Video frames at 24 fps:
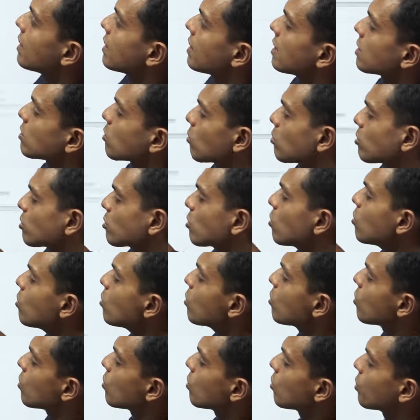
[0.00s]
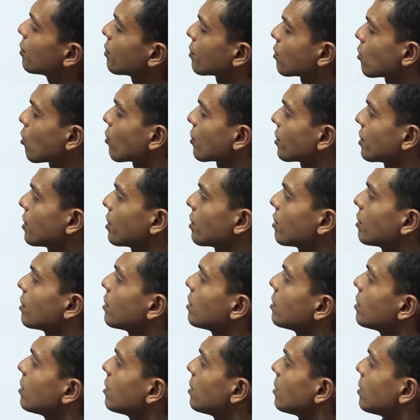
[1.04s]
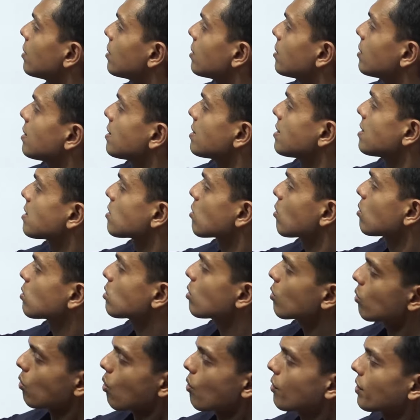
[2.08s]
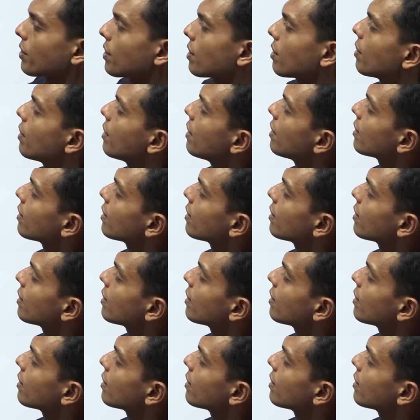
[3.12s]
is also wrong here. This is also wrong here.